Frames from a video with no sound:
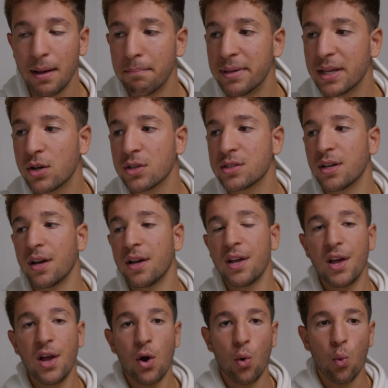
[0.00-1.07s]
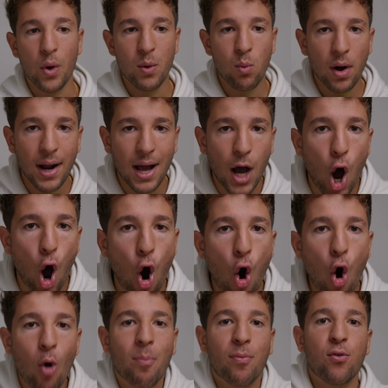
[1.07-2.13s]
Because we want to
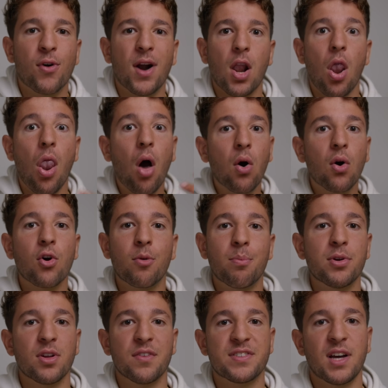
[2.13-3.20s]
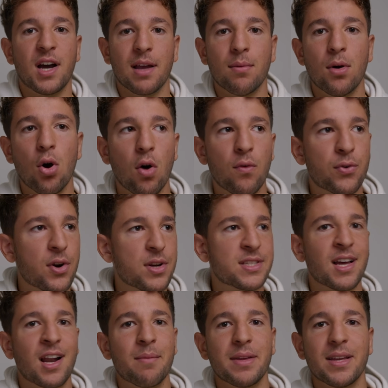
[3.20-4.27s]
hop for a longer period of time. Of course,
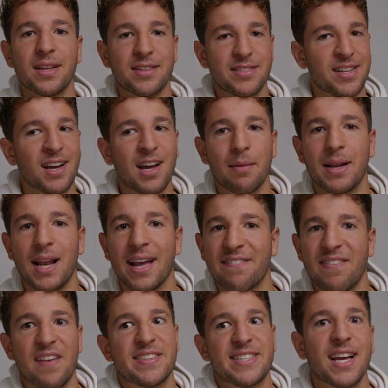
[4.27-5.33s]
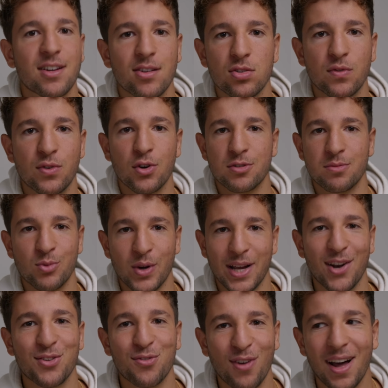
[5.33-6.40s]
it's not going to be like 5 seconds. Of course, we
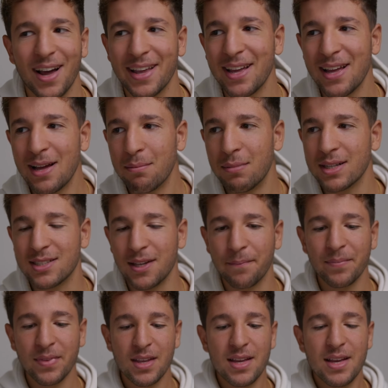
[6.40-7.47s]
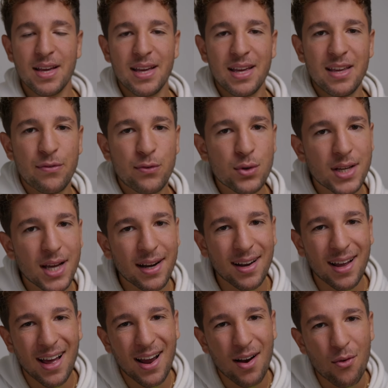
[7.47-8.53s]
cannot fly. But if you
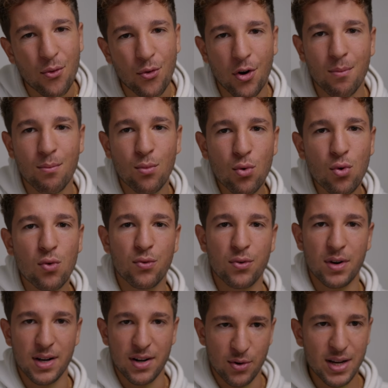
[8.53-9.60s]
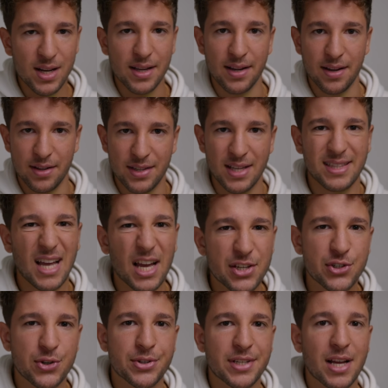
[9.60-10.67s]
can really
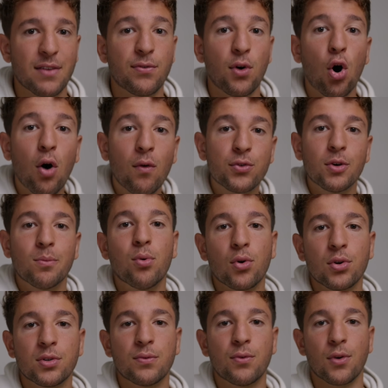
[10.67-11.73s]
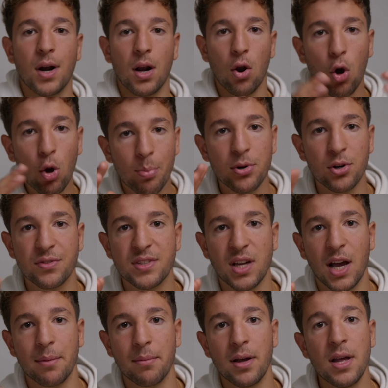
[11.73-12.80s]
detach yourself off the board for a long period of
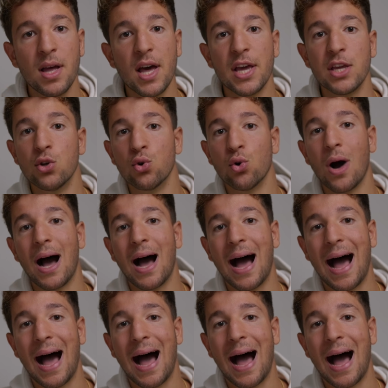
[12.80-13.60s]
time, you